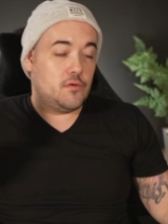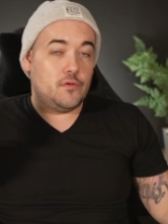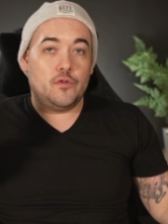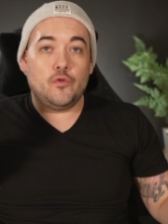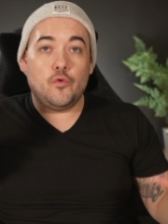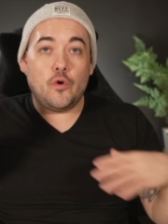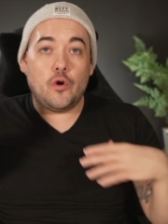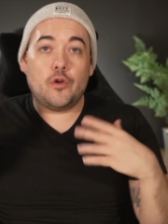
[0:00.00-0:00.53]

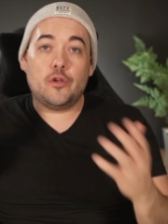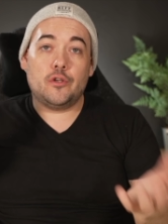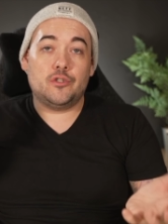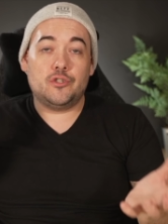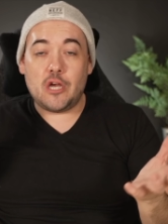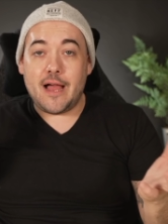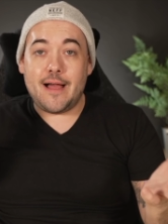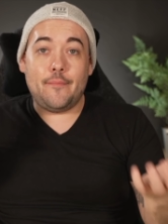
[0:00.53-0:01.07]
do a good
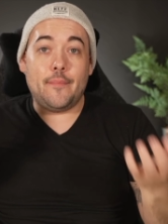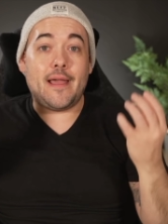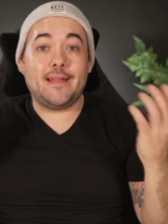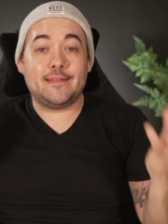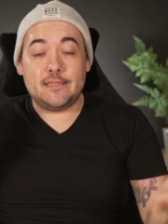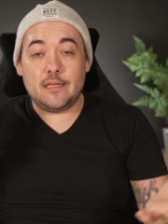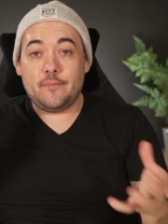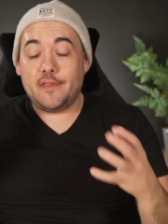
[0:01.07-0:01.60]
job
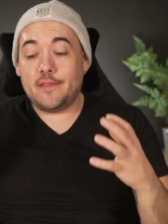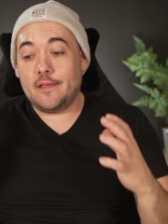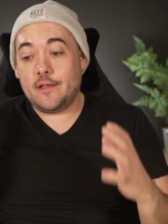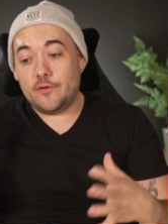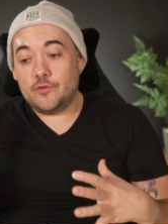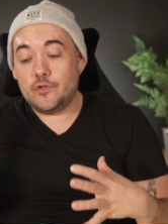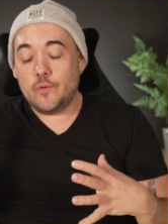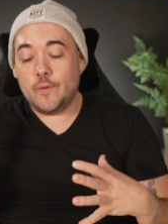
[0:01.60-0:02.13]
at something that
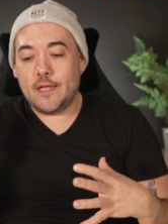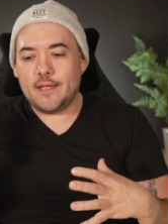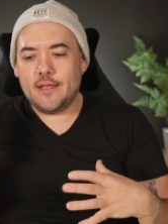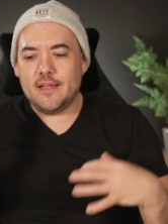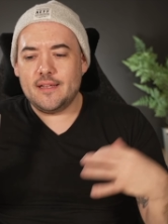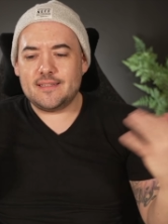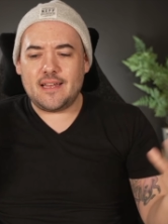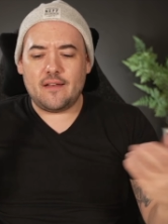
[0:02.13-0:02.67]
you're doing.
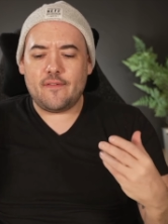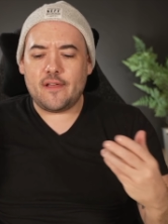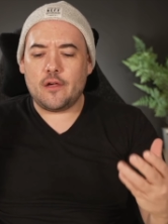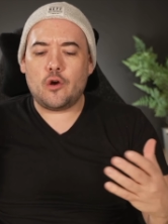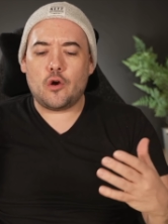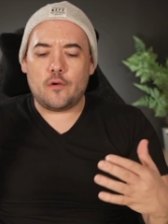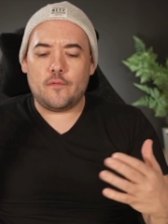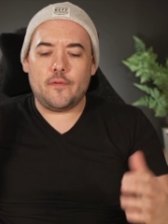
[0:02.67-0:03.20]
It's kind of like a
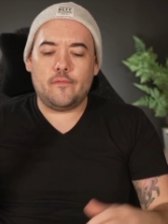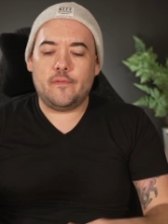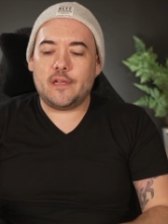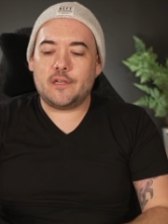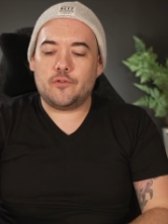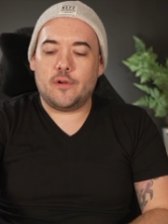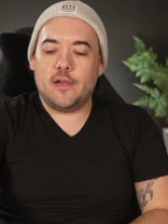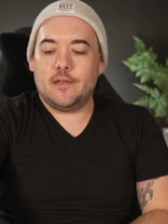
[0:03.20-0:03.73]
card of a
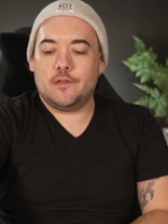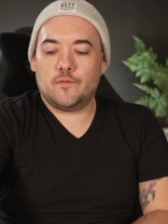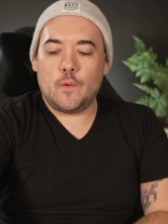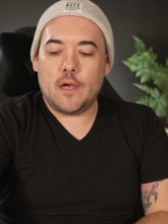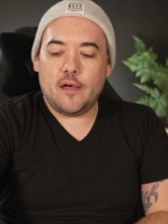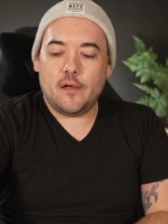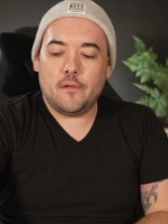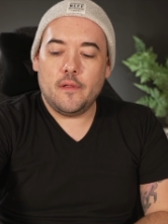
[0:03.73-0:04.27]
victory as
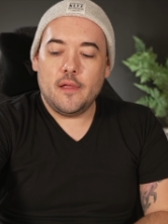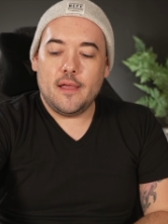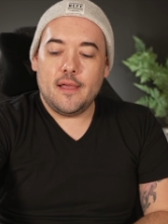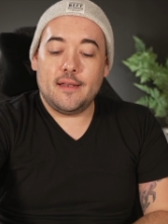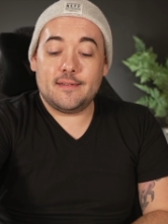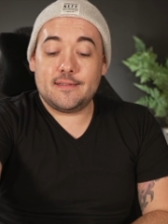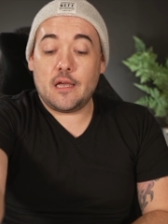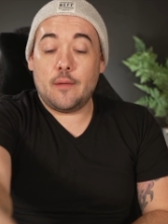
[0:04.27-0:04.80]
well.
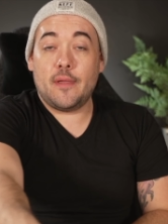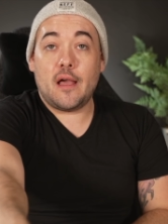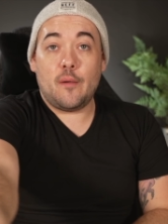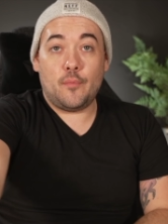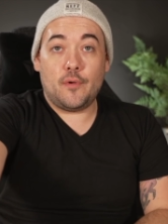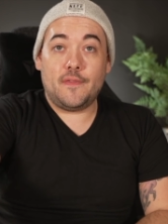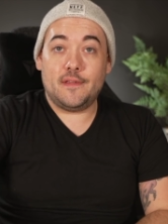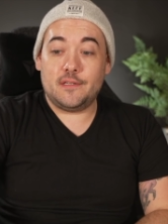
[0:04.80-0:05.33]
And it's coming up
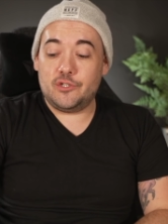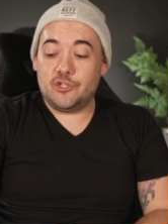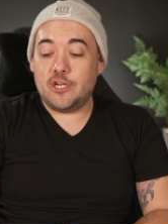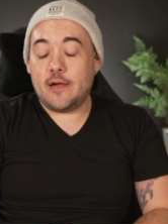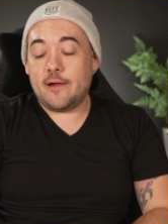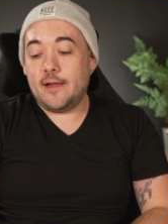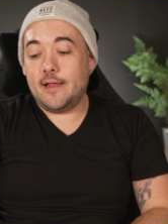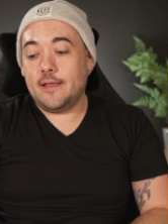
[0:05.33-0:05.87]
with this
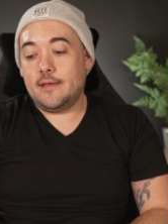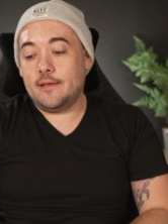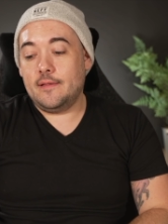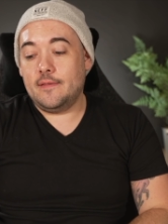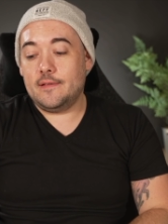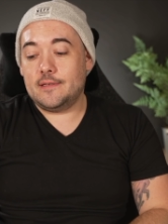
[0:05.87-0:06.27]
chariot in the